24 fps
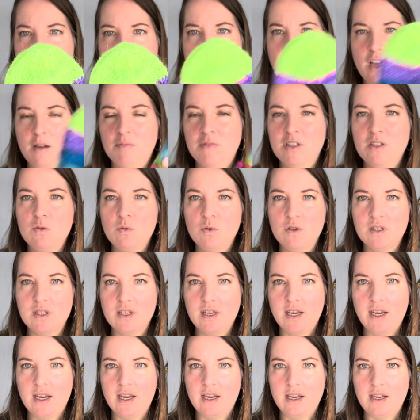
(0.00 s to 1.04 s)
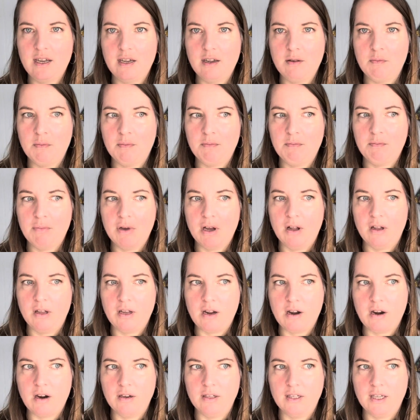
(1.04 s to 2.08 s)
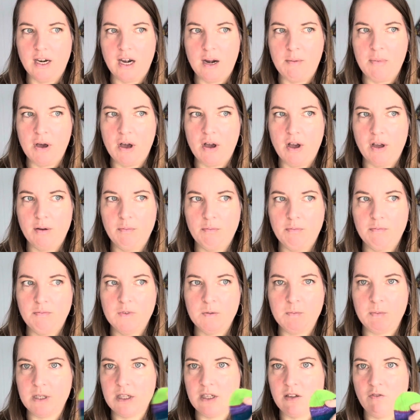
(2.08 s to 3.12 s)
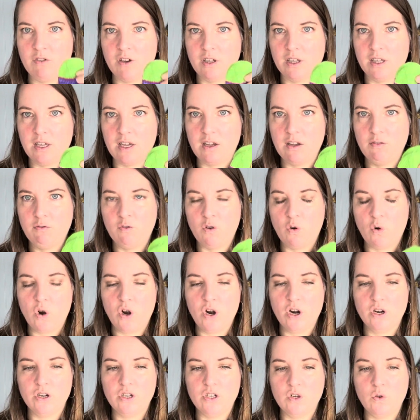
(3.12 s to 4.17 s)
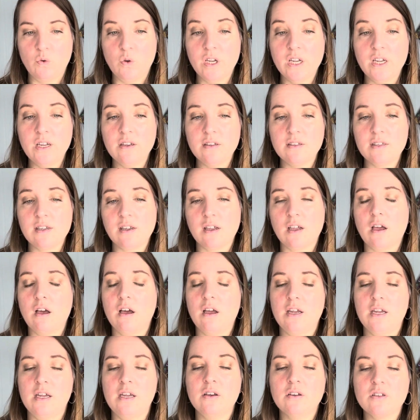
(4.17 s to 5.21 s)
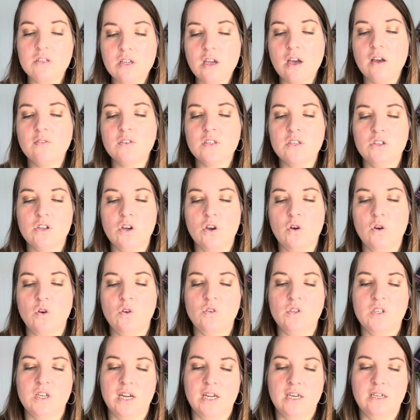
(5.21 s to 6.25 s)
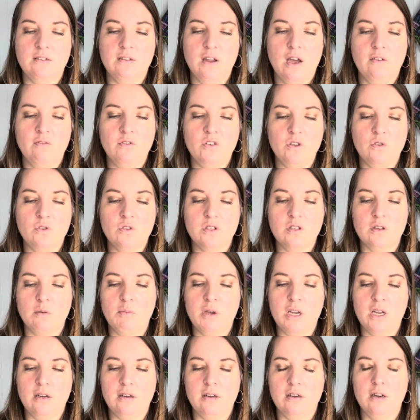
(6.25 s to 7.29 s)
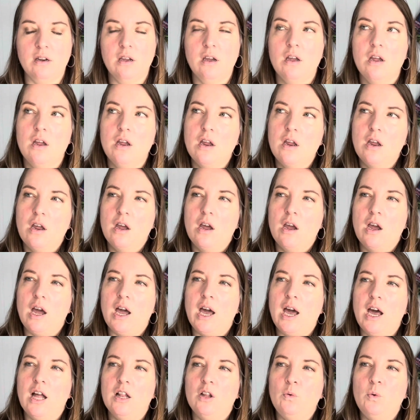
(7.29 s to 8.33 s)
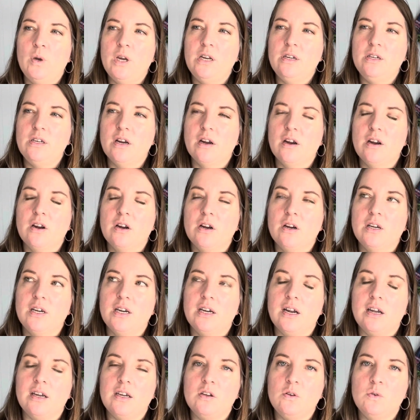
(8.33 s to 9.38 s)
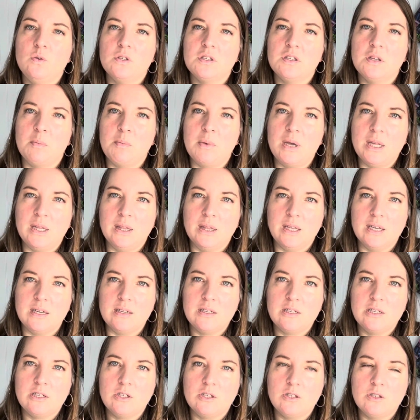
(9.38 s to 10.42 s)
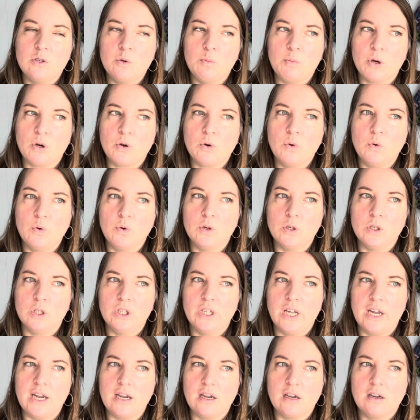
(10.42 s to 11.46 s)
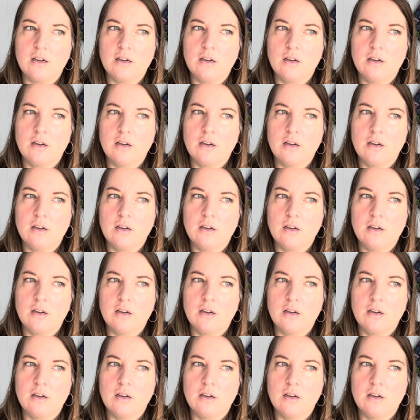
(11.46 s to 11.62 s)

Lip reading: This was a ball yarn that I bought specifically for doing heels, cuffs, and toes, and I've used them in Halloween yarn, and I used them in this super cool, like,